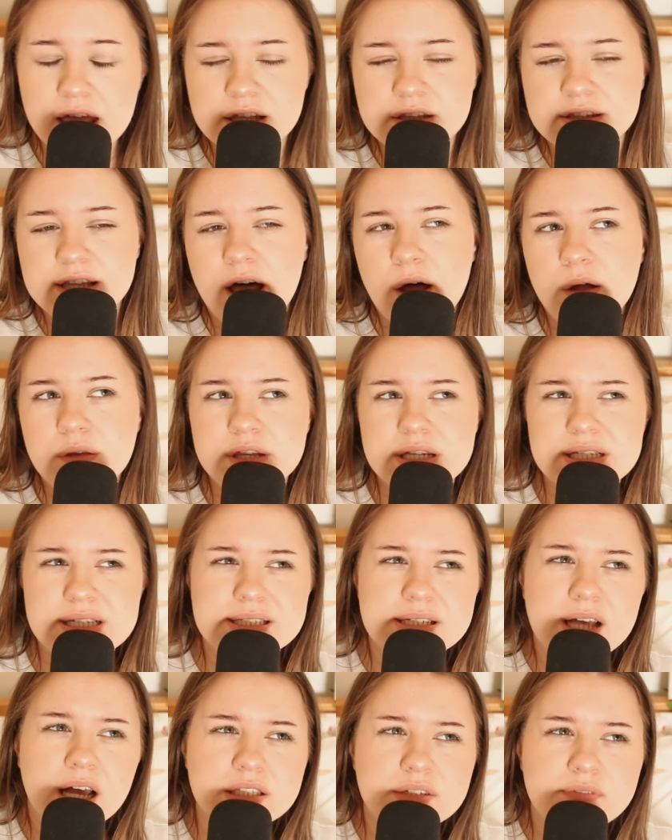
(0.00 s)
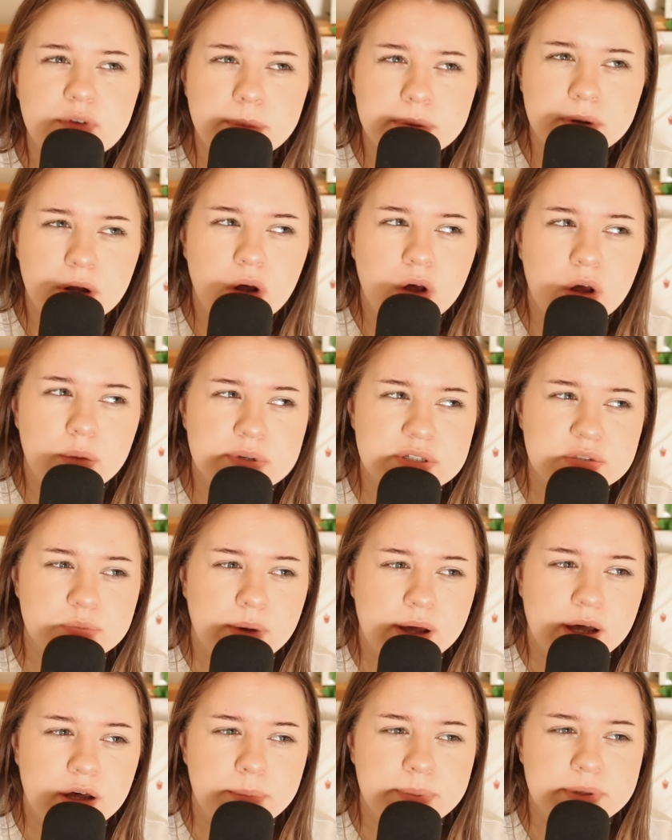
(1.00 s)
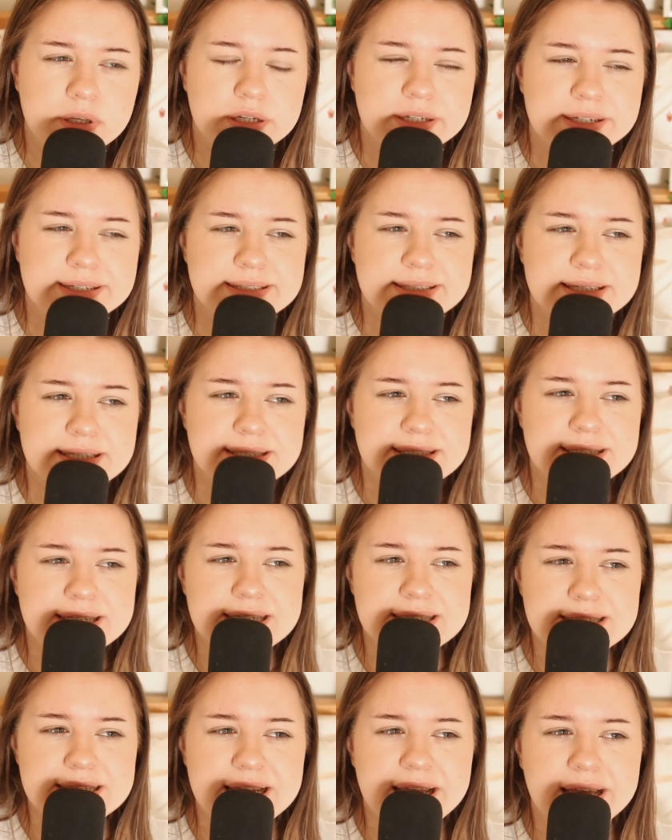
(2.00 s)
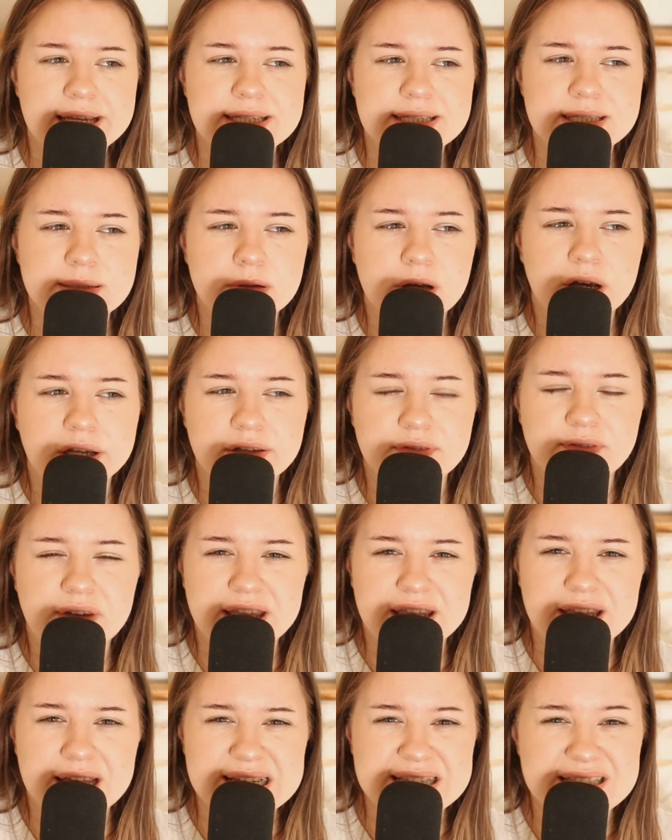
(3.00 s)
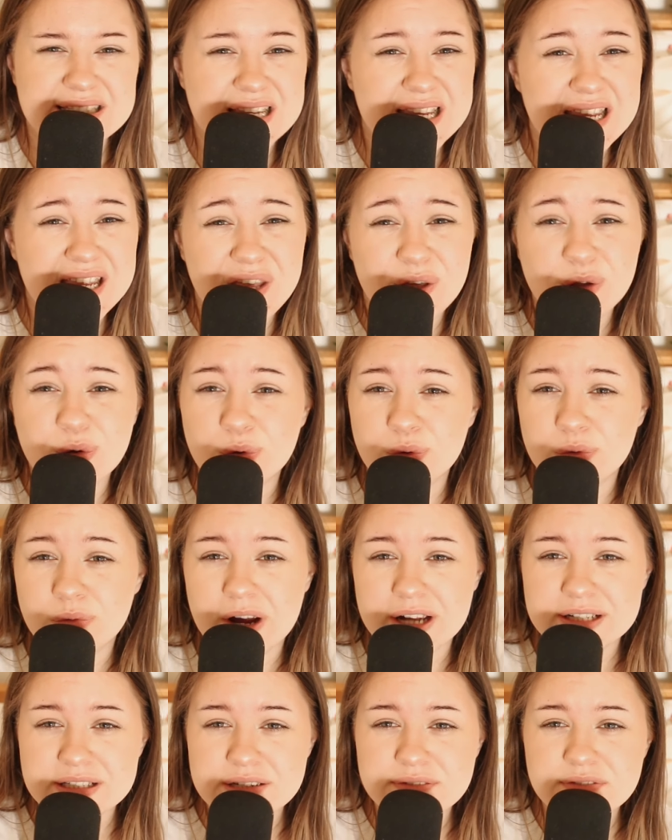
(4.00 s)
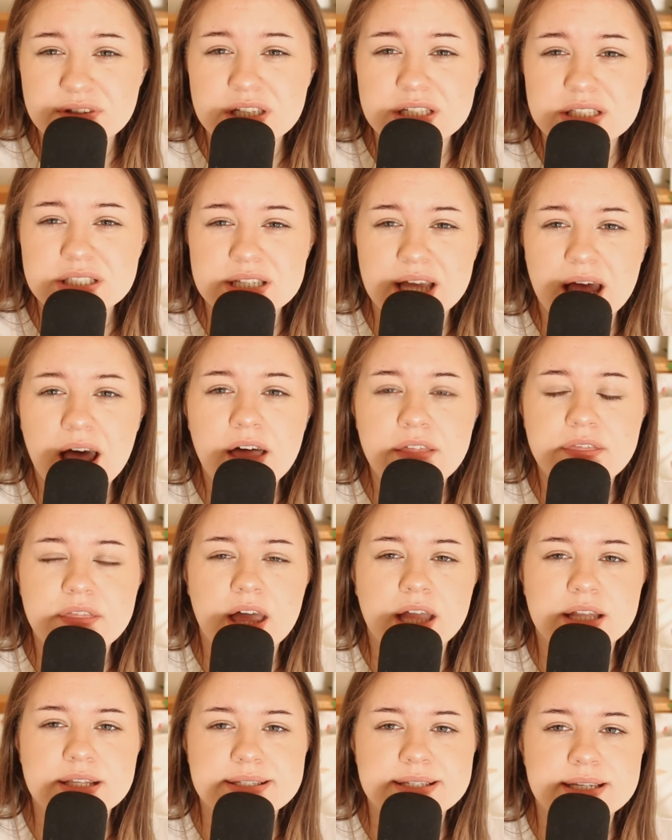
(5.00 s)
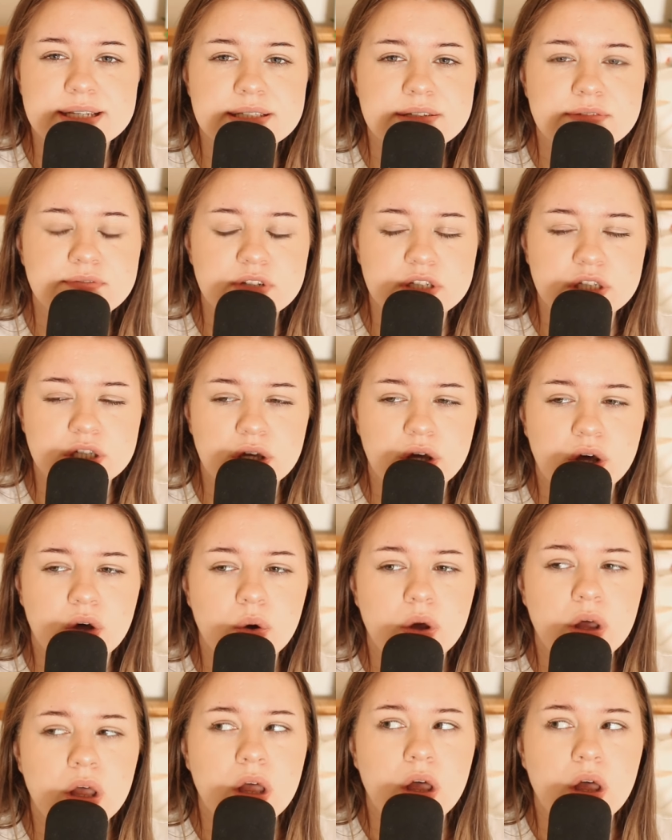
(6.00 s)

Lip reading: Now, this is kind of a plot hole as well, because Cece ends up kind of, I guess, taking credit for the death and sends a video